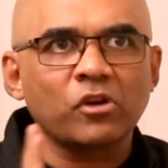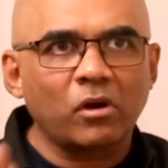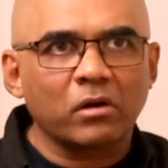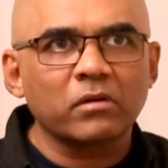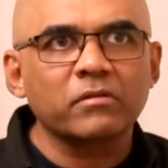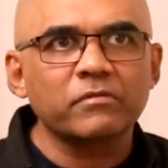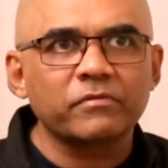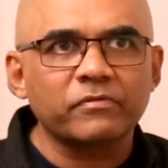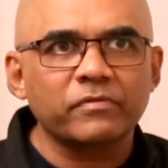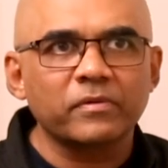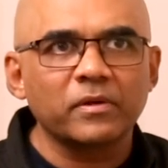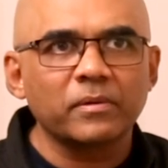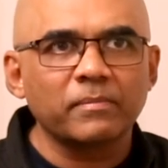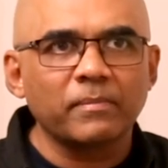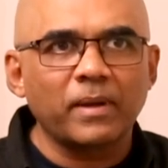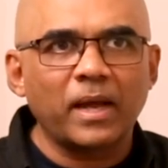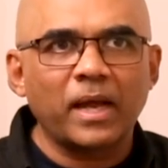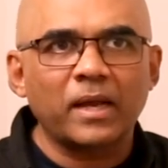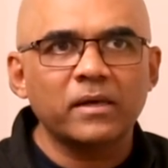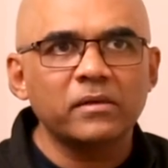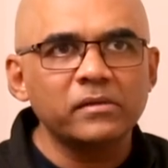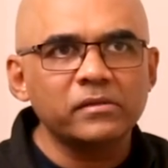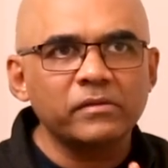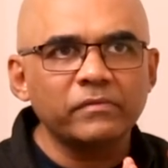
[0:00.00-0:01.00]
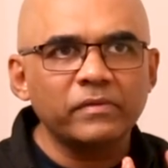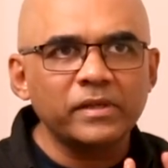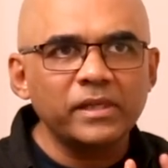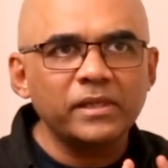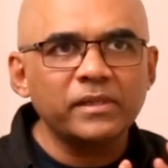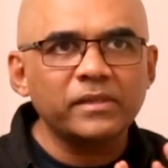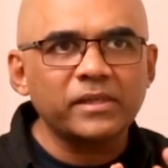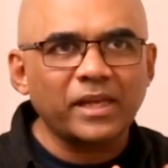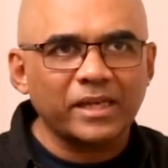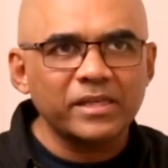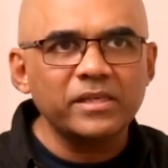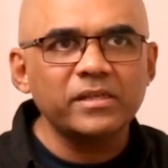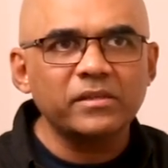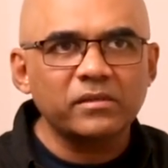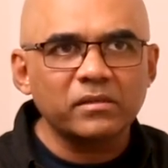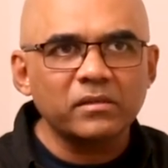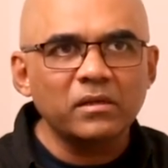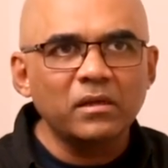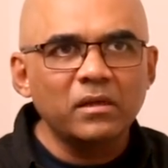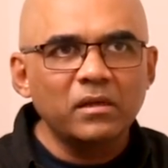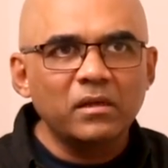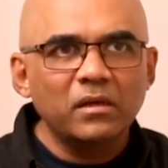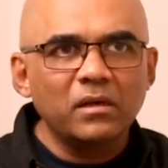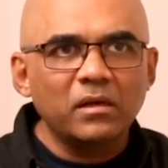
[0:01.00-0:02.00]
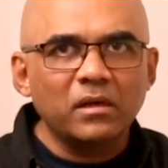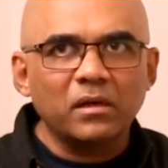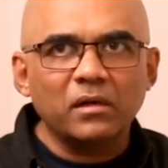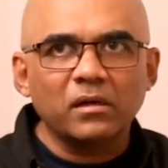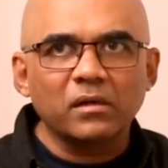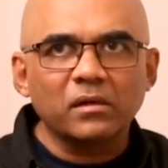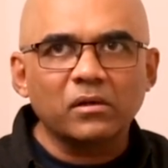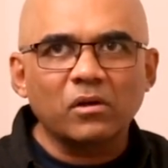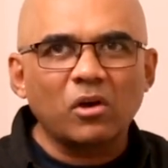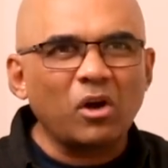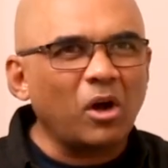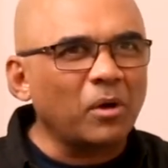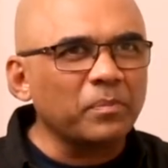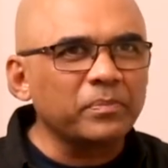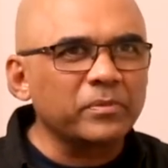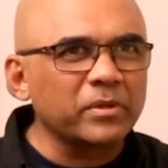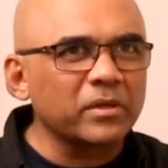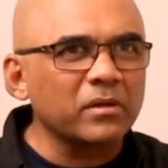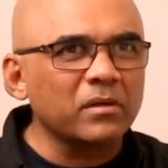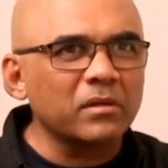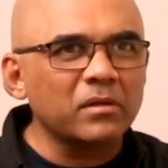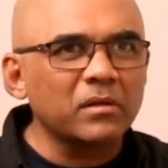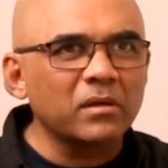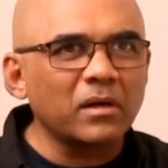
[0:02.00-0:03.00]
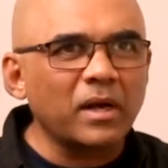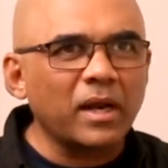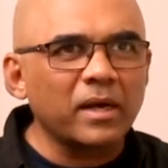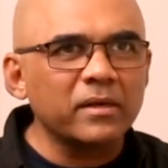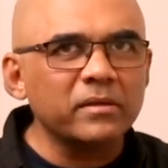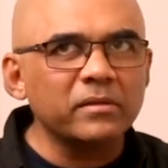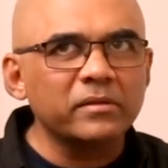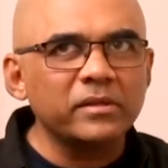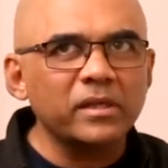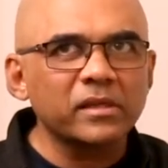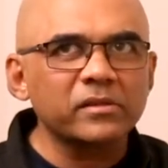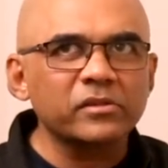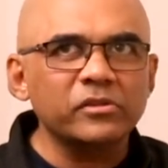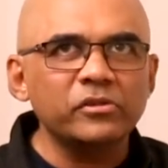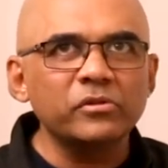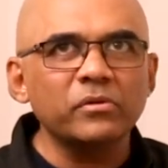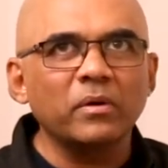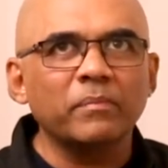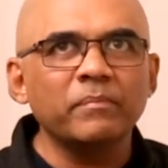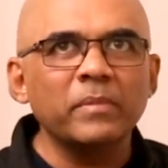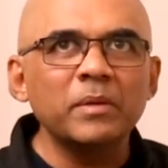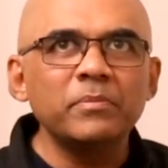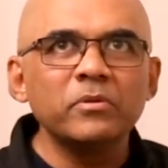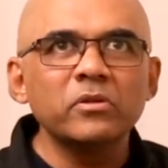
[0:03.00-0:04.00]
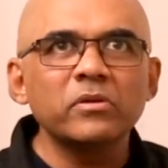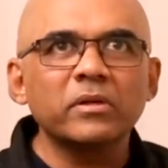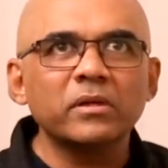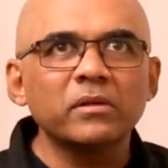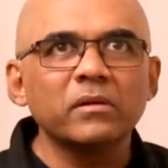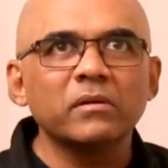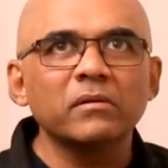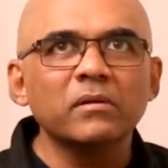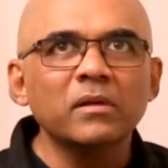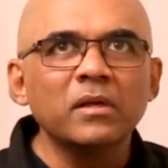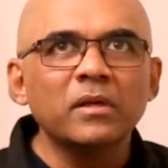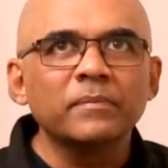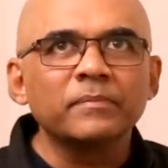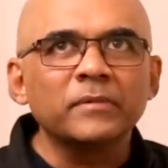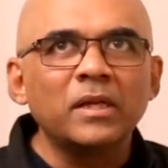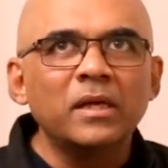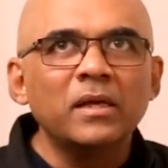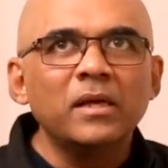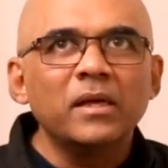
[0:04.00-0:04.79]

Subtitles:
a genre film and it's a very tight cop thriller, and yes, maybe you can,